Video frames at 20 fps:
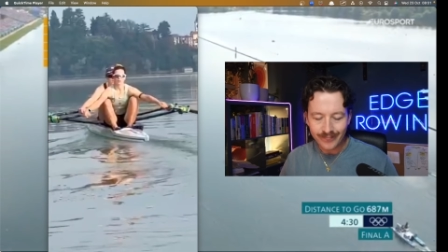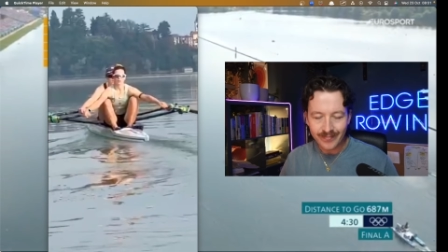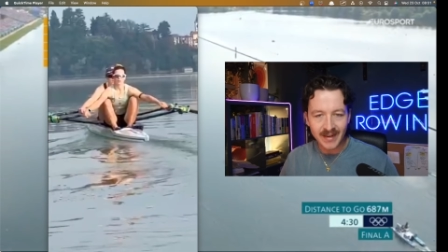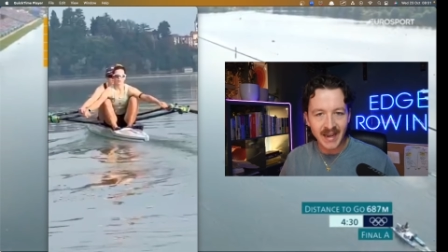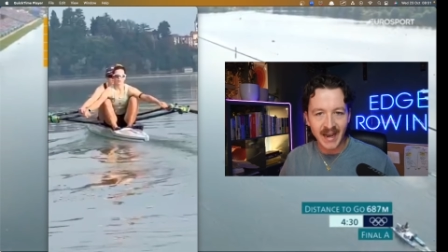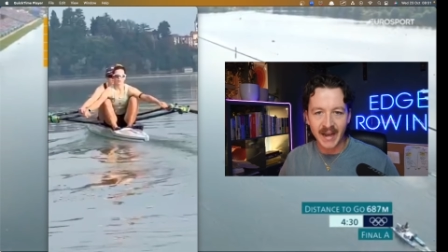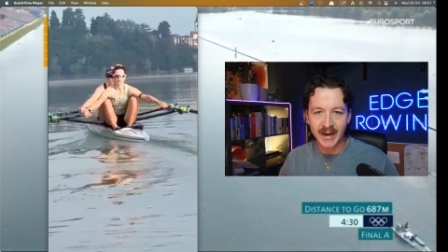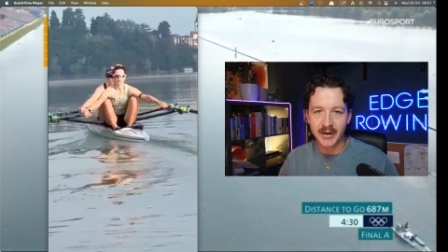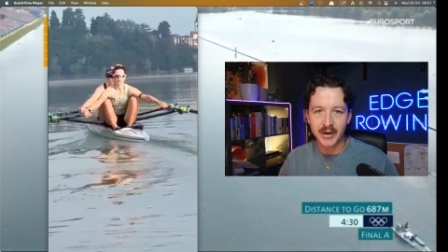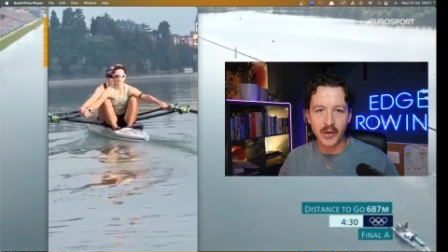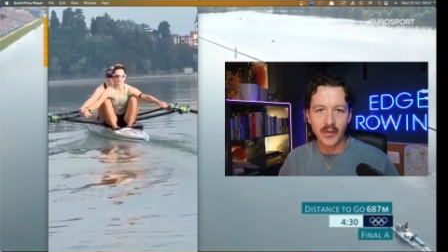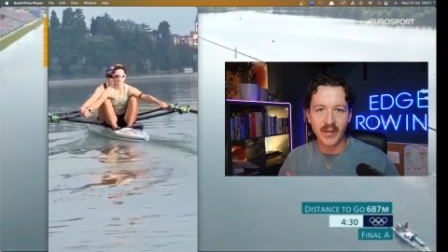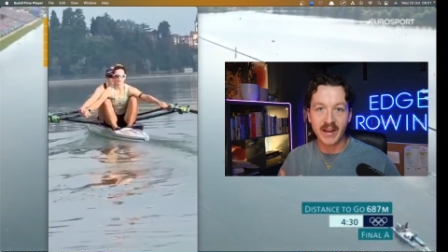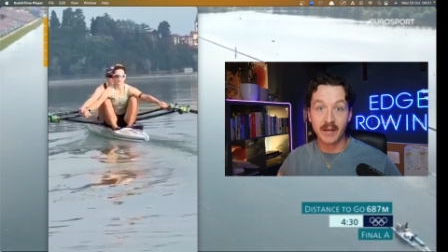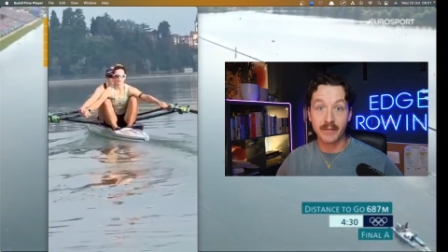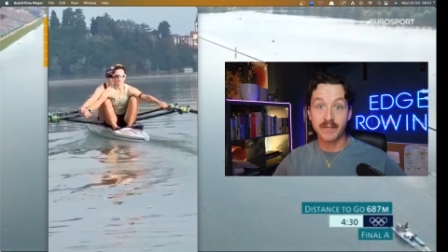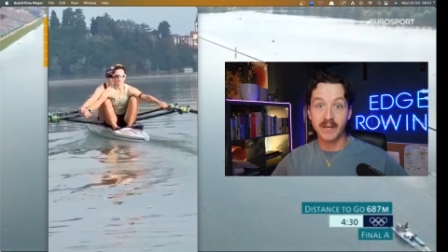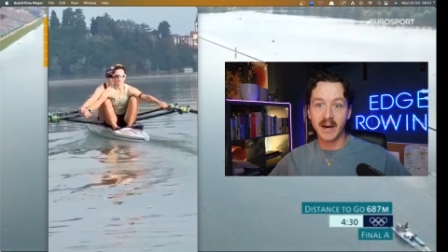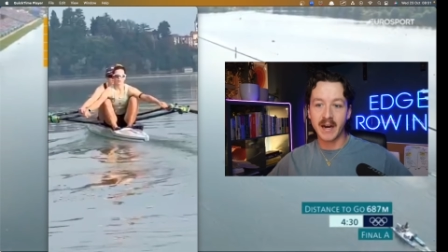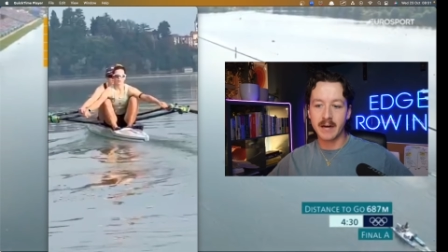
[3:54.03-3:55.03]
I don't know, like a
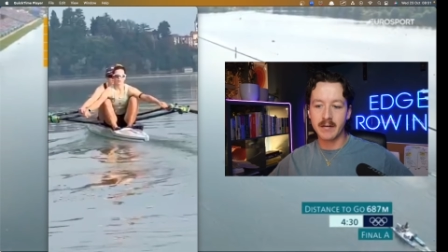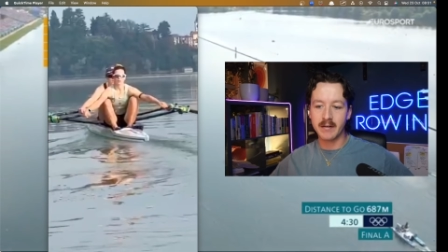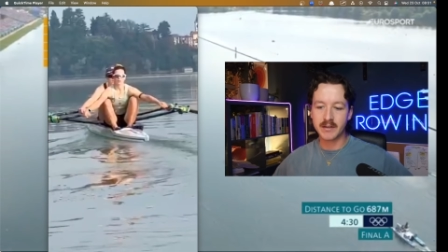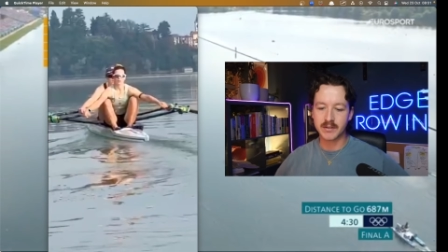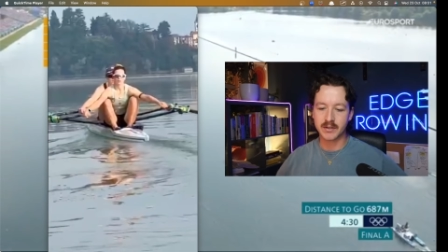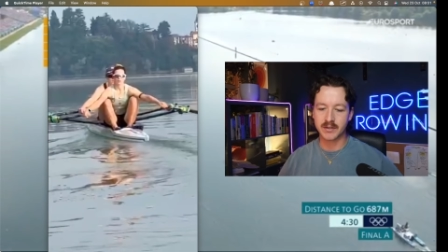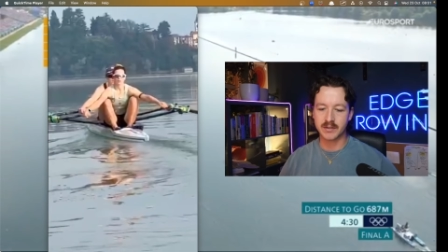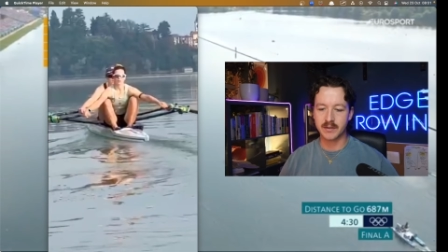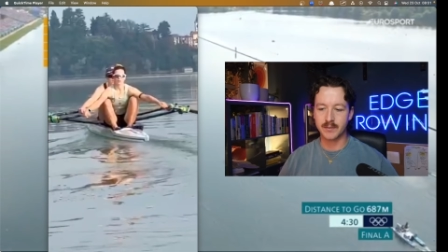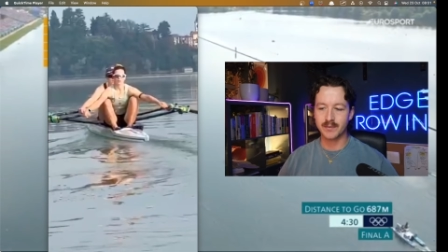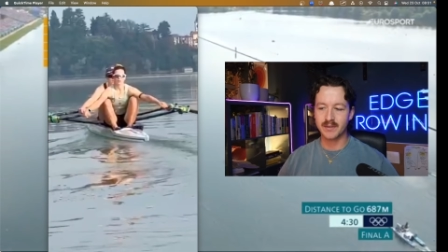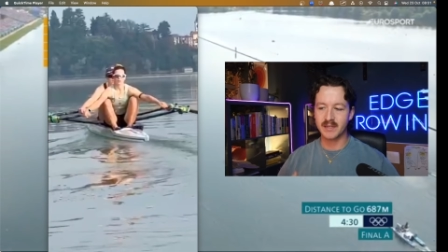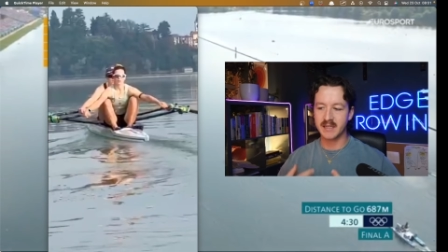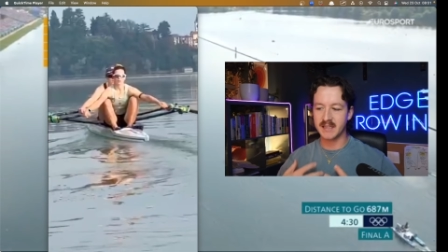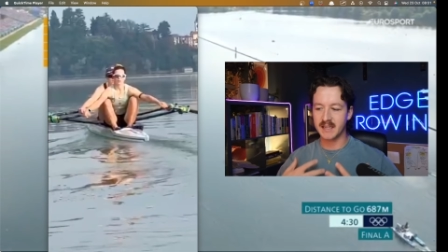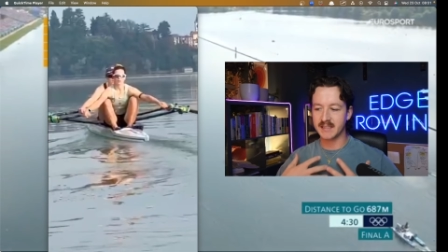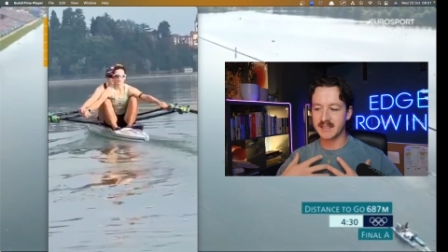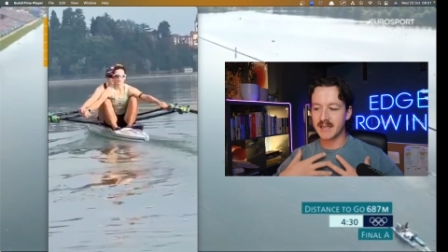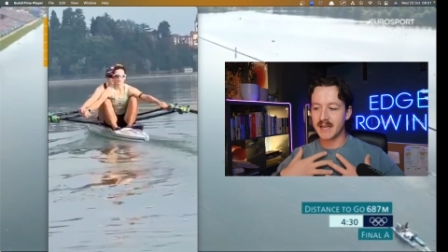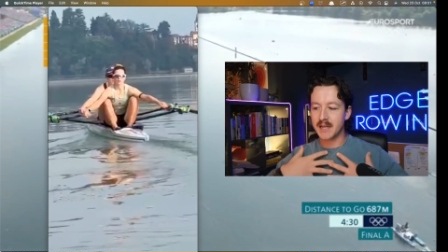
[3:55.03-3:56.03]
virus or something
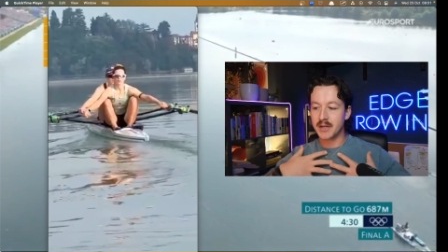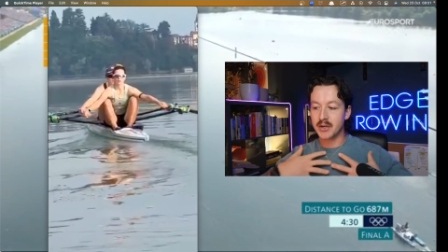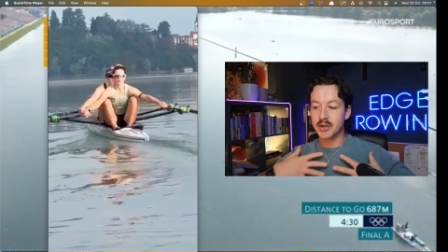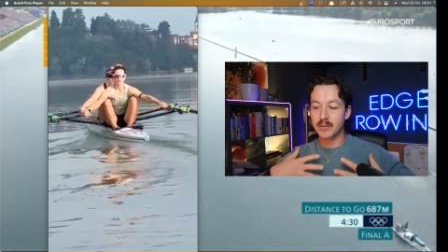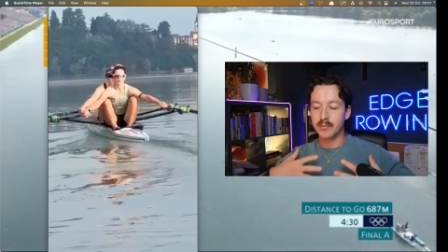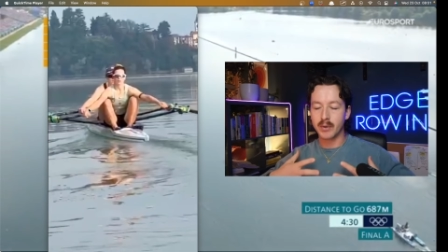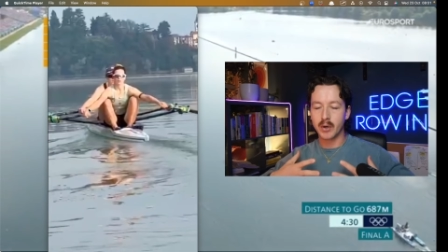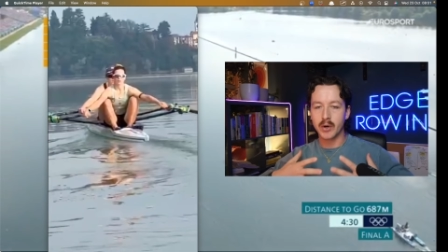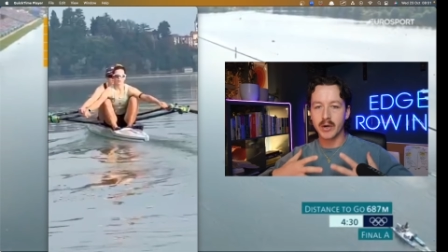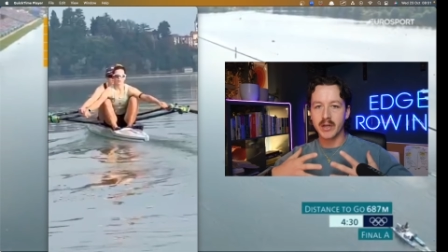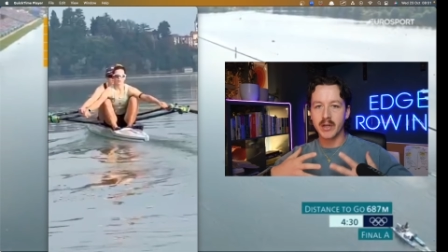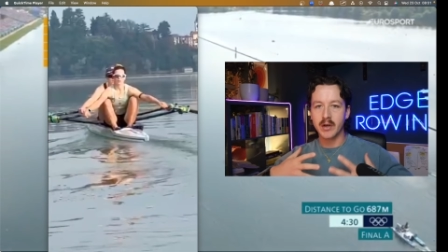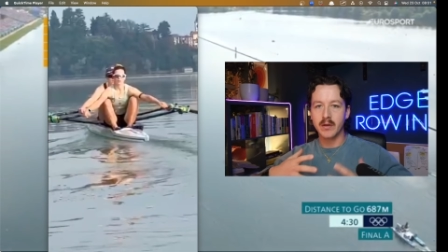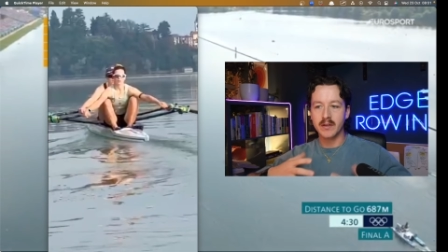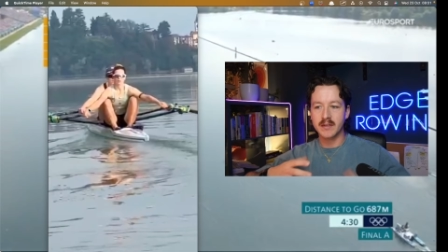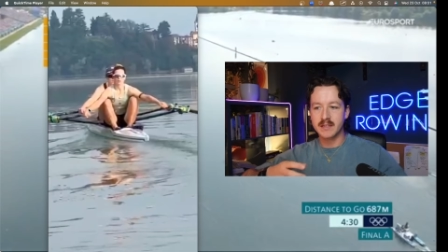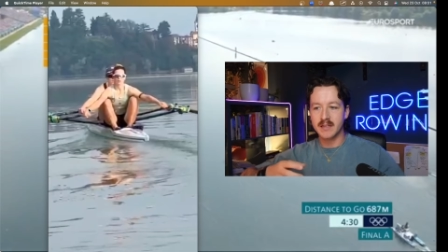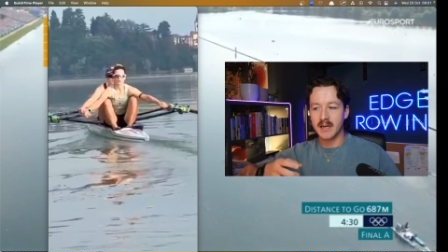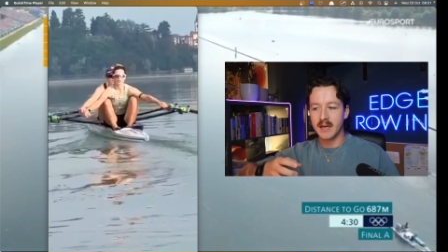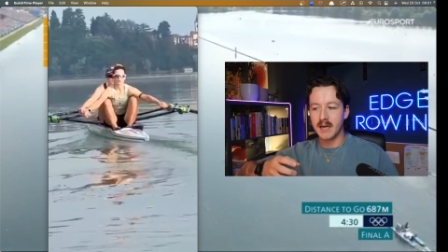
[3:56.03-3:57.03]
that's in your body all the
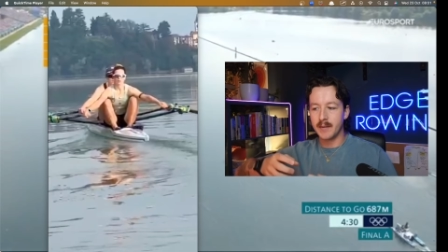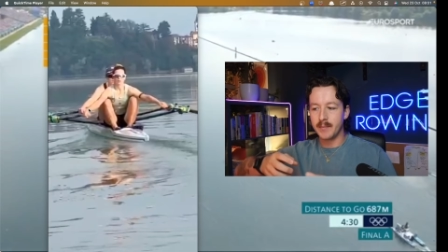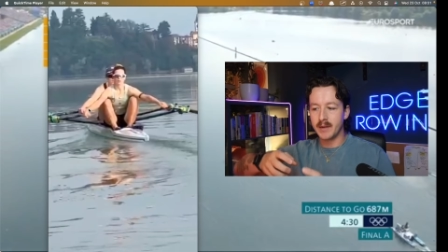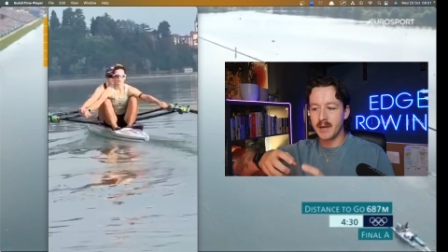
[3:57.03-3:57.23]
time.